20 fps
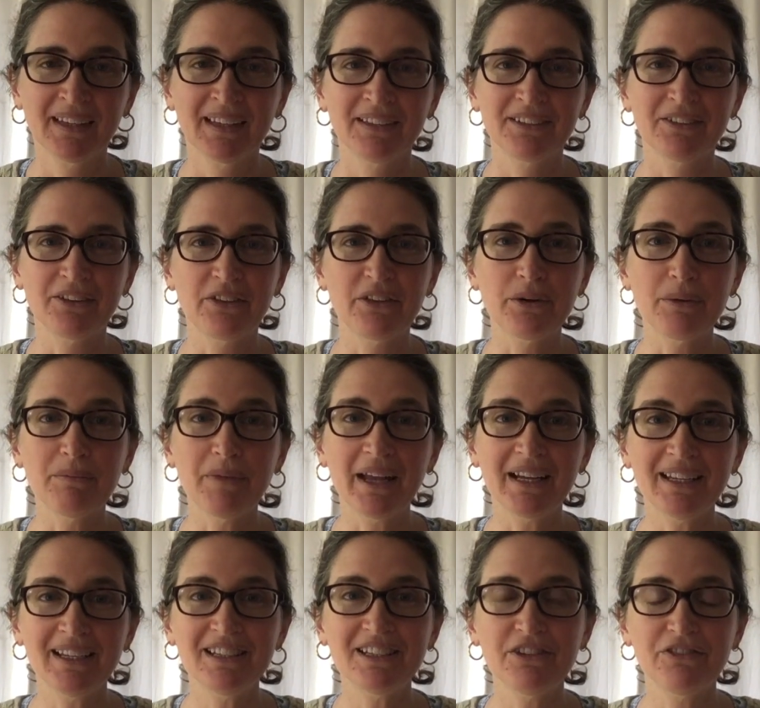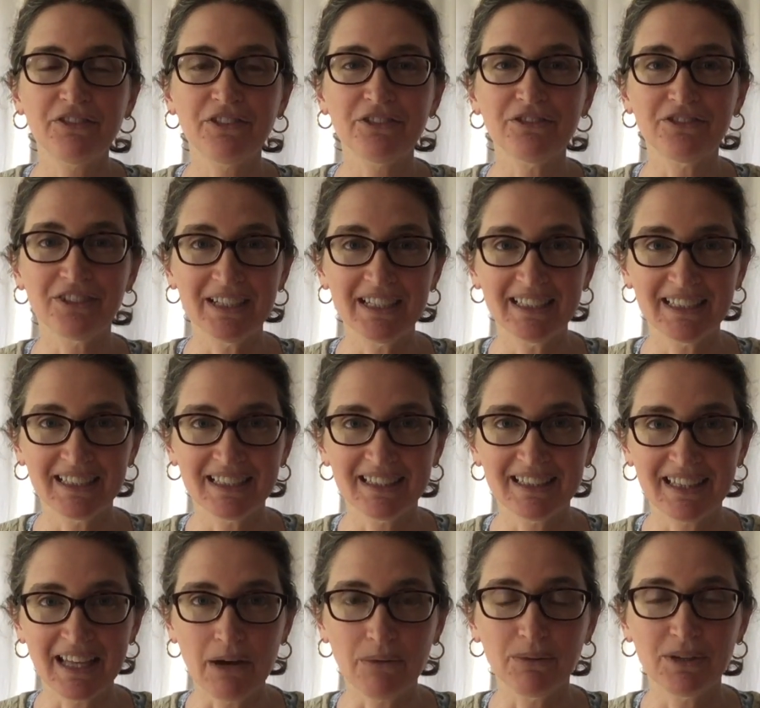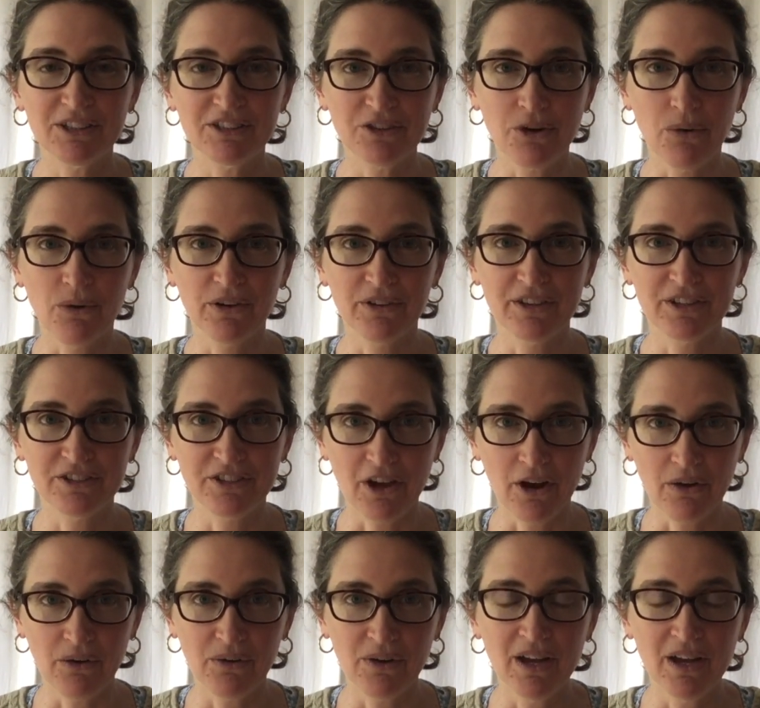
So there are many different reasons that we score the dough.